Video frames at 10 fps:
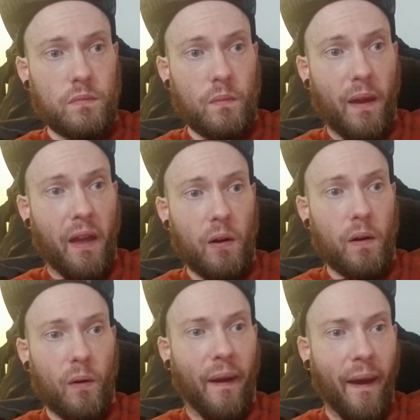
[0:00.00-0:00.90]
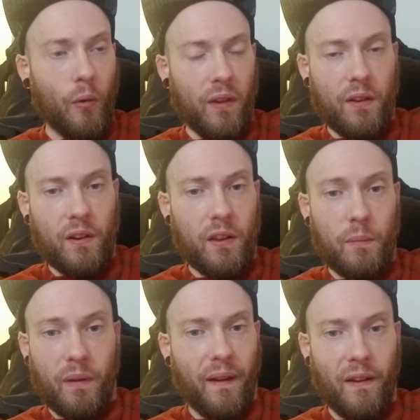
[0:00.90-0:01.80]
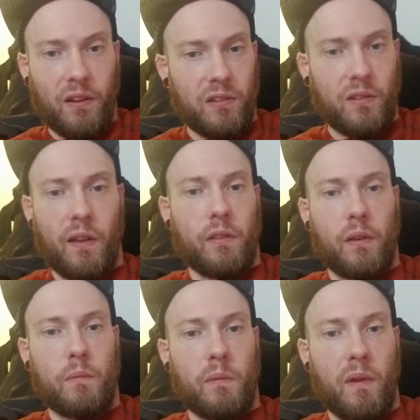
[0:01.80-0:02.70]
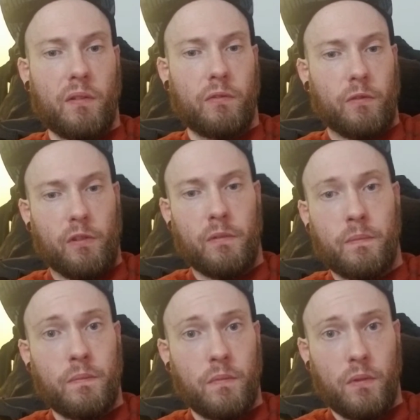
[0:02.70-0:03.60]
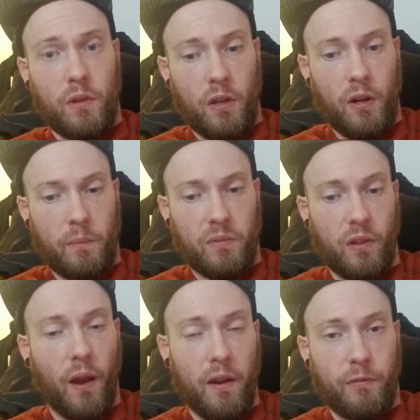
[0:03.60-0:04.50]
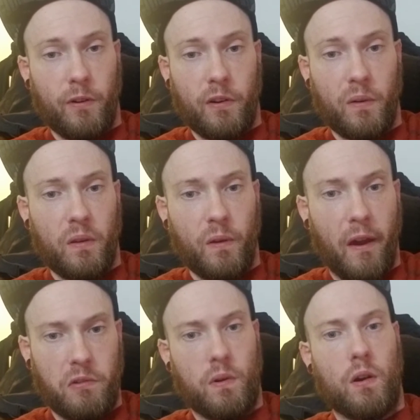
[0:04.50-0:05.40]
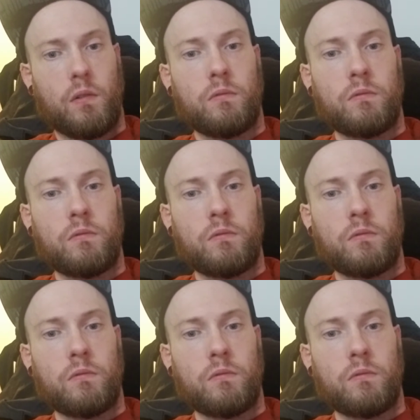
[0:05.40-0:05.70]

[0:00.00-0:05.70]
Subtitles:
I don't know how they did it, but I just thank them immensely. And I'm sorry for doing you guys wrong.